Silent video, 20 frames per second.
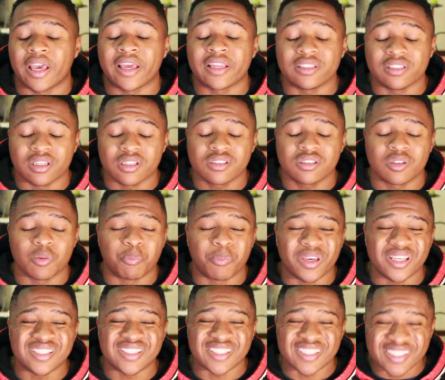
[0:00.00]
And yes, the
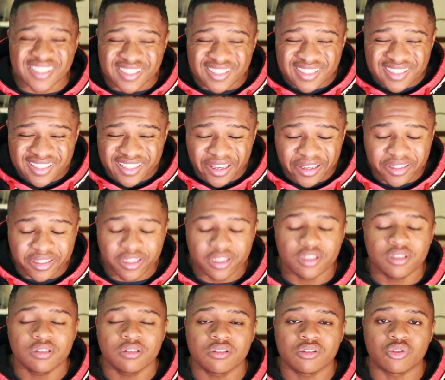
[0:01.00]
bass is
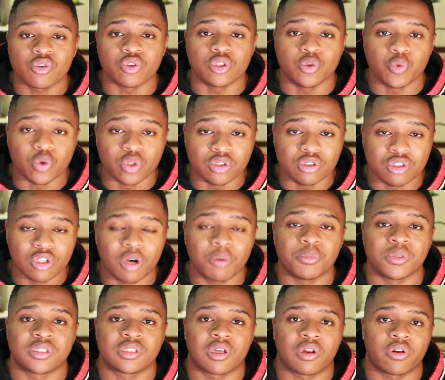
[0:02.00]
kicking, so you will not
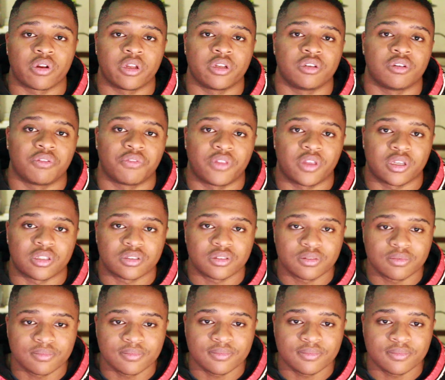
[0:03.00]
miss out on any of that.